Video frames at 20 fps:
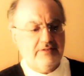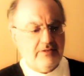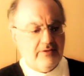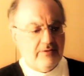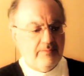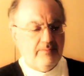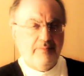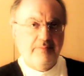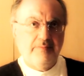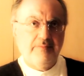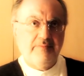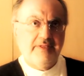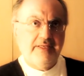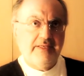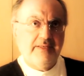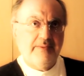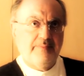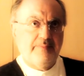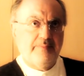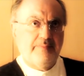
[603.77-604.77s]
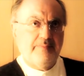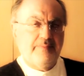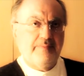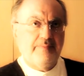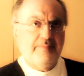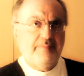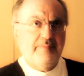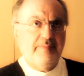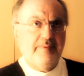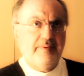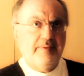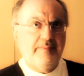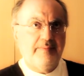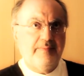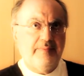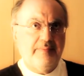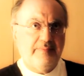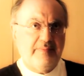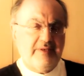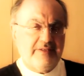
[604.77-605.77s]
So
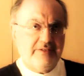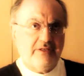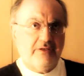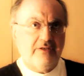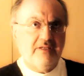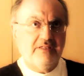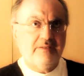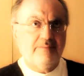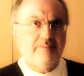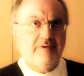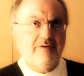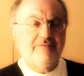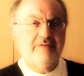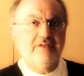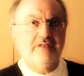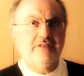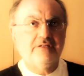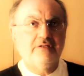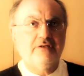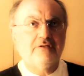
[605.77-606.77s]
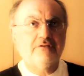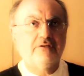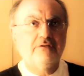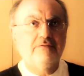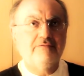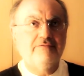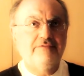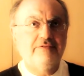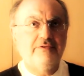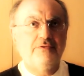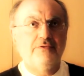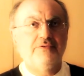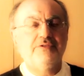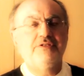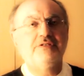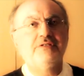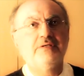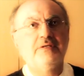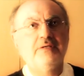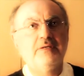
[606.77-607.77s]
his role as a prophet is not
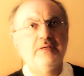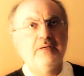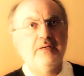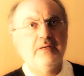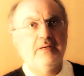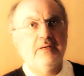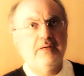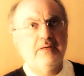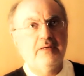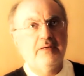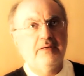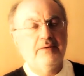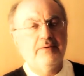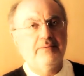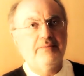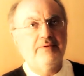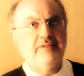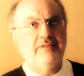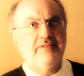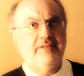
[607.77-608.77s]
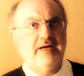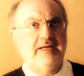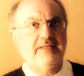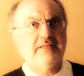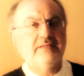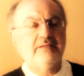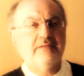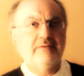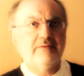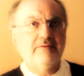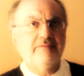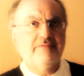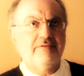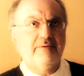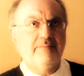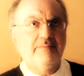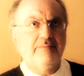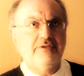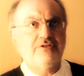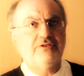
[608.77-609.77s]
confused with that
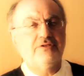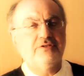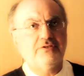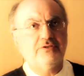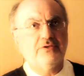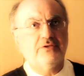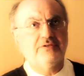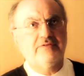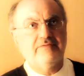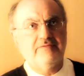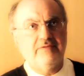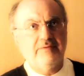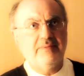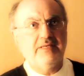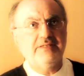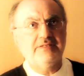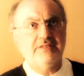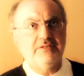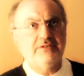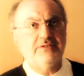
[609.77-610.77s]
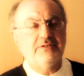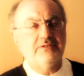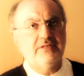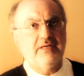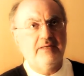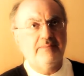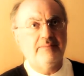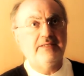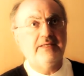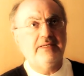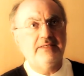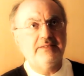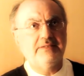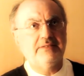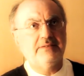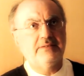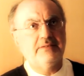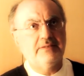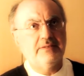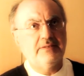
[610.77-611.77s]
from which the source of the message
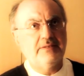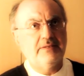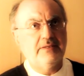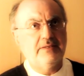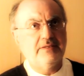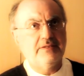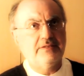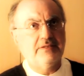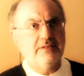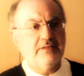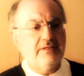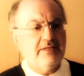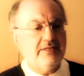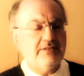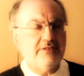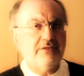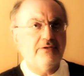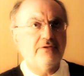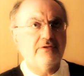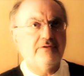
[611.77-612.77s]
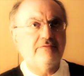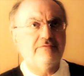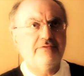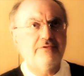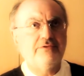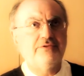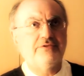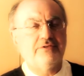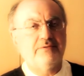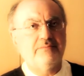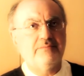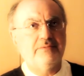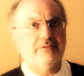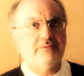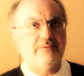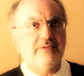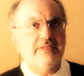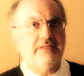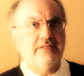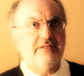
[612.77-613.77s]
emanates. There is no confusion
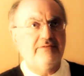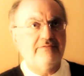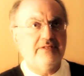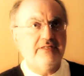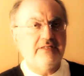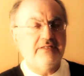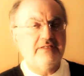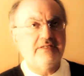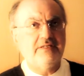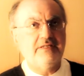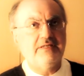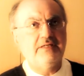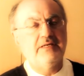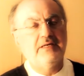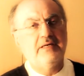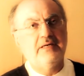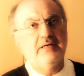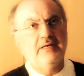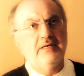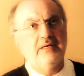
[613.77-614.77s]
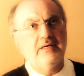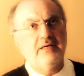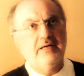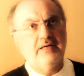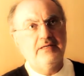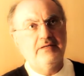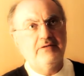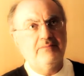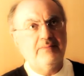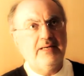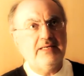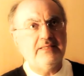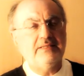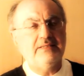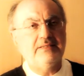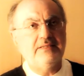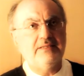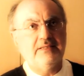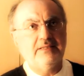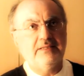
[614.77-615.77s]
between divinity and
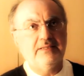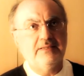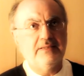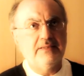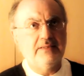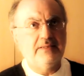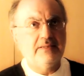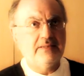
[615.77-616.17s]
humanity here,